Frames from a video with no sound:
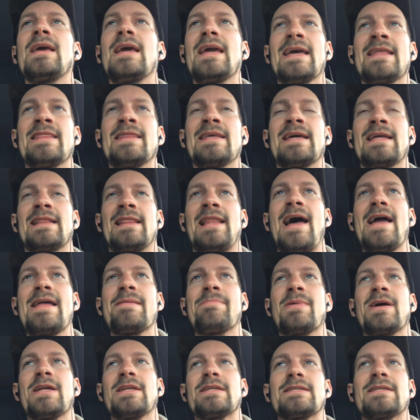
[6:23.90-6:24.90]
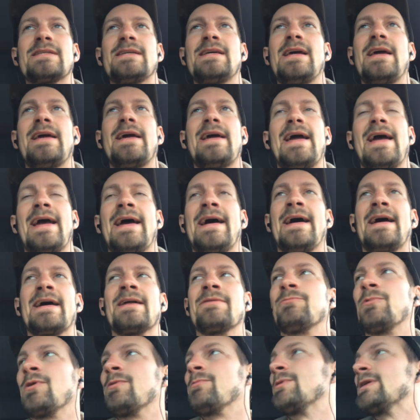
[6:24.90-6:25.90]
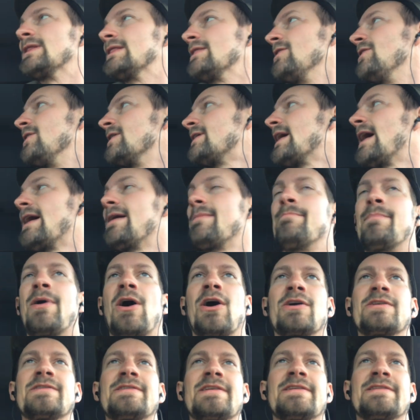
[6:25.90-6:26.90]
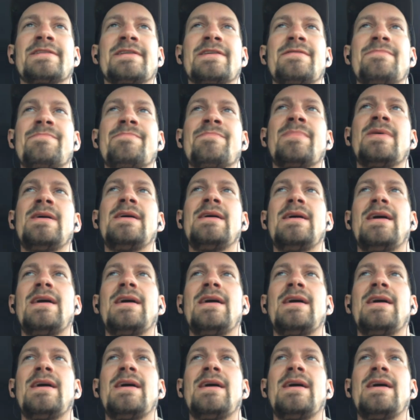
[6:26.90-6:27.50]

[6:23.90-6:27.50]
in the Enlightenment. And when we look at Marxism,